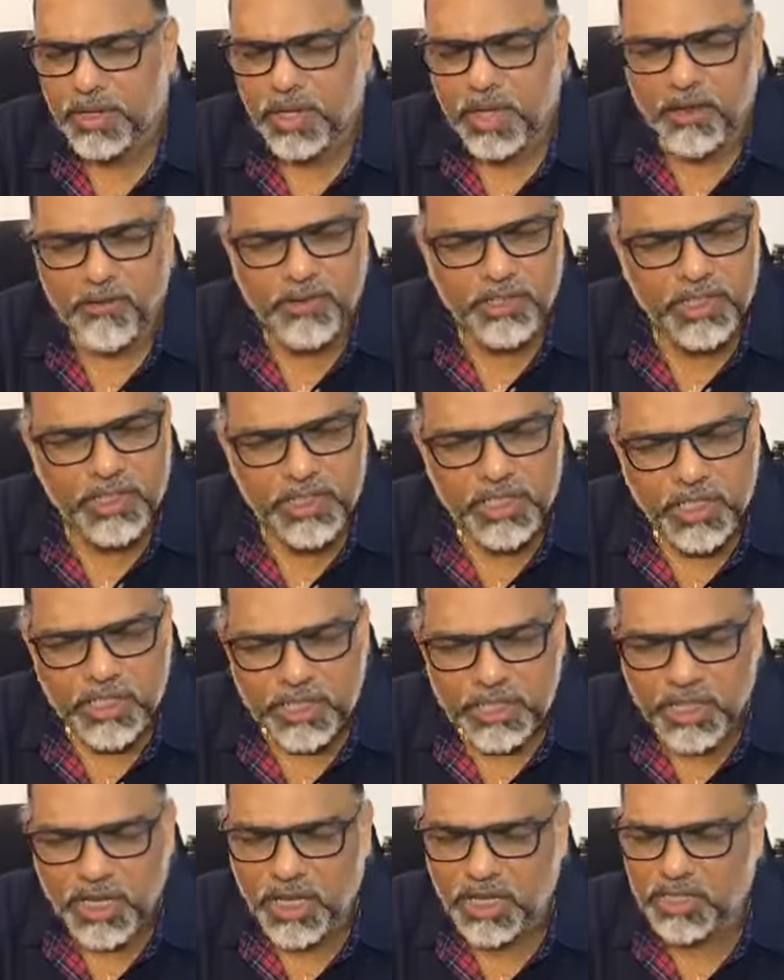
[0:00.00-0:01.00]
Everything they
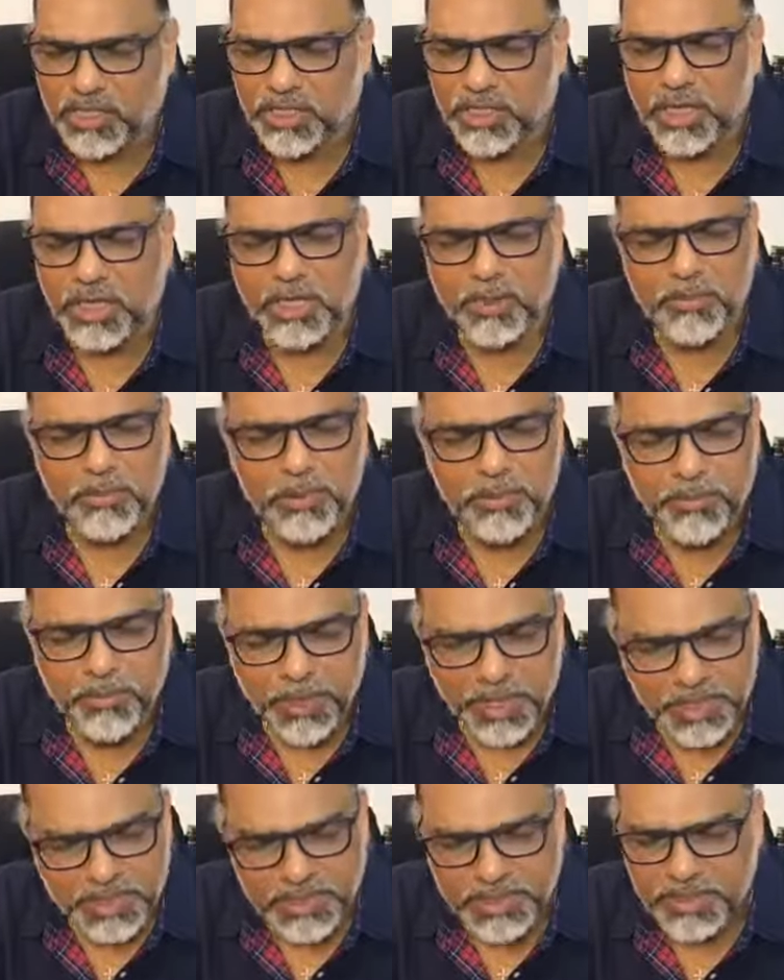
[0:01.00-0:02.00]
touch, let them be
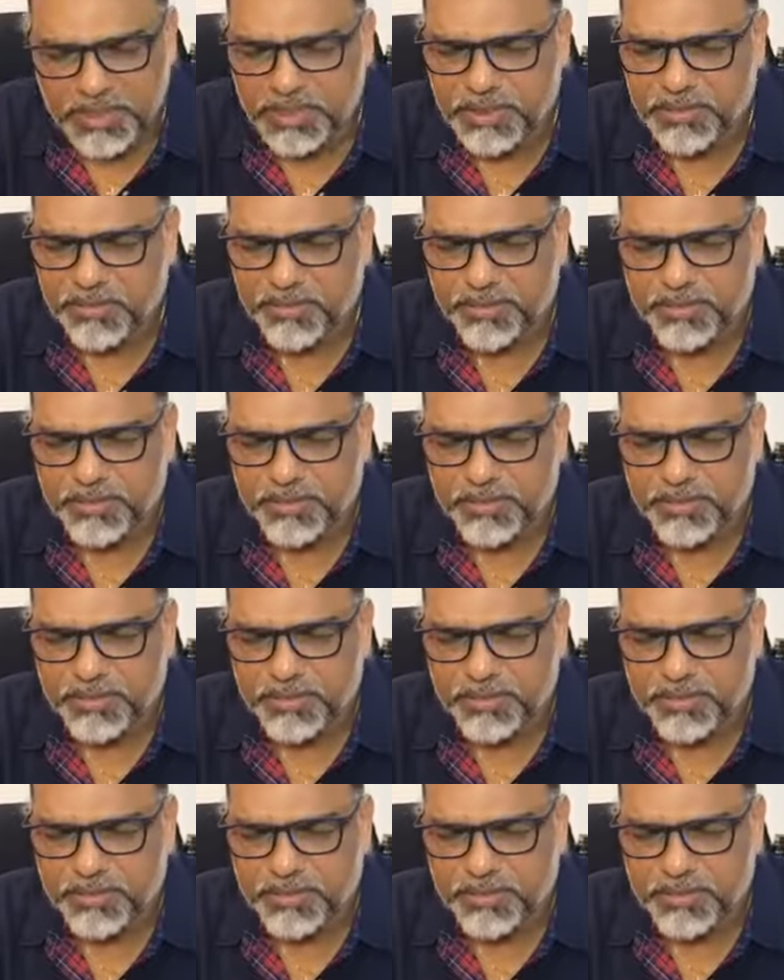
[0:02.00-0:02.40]
blessed.